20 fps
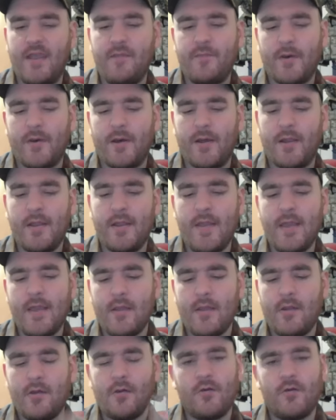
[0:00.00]
but
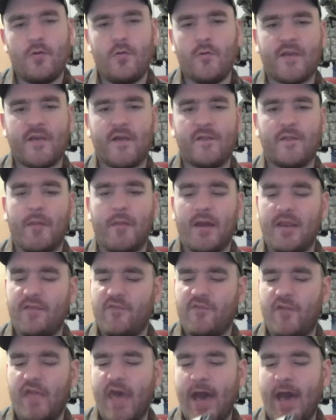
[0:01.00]
who's got the money
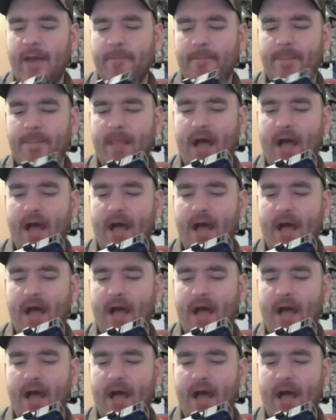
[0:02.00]
for that?